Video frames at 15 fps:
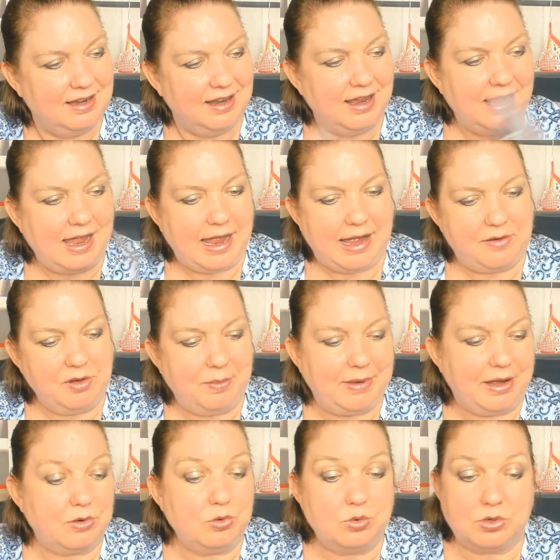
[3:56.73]
How
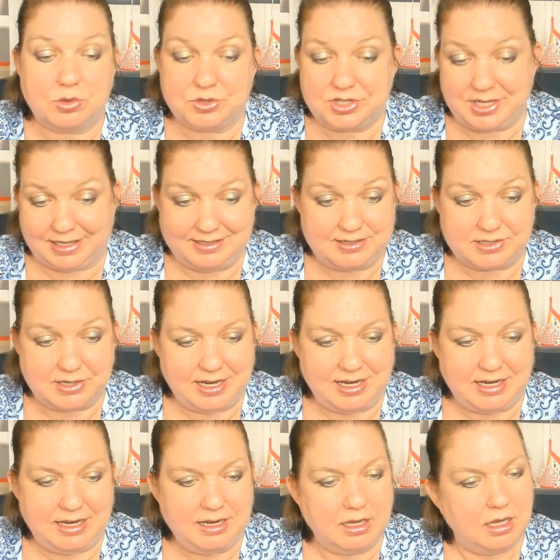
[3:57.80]
about, ooh, courgettes,
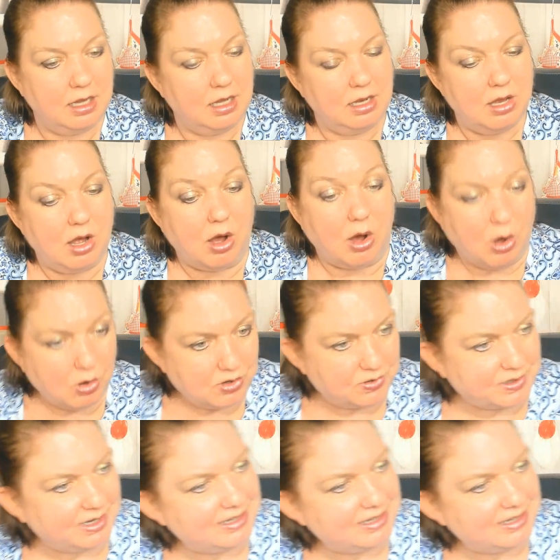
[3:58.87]
zucchini, okra and